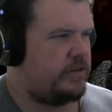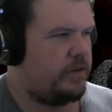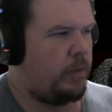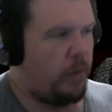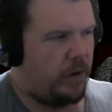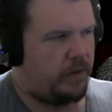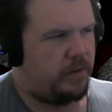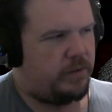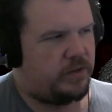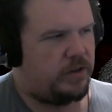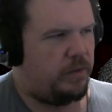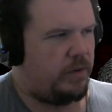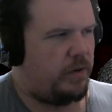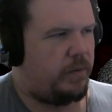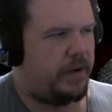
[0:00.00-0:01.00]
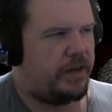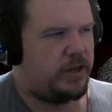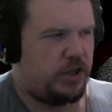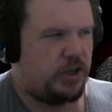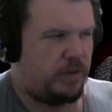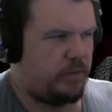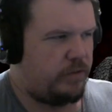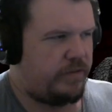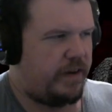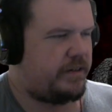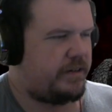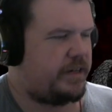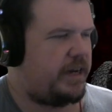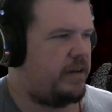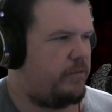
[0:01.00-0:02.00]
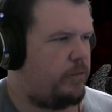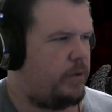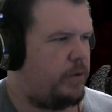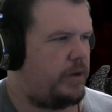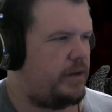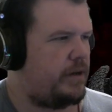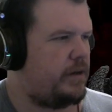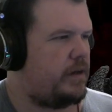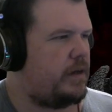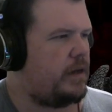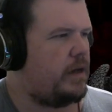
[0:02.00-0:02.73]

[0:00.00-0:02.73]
The one that was going away, she moved out to California.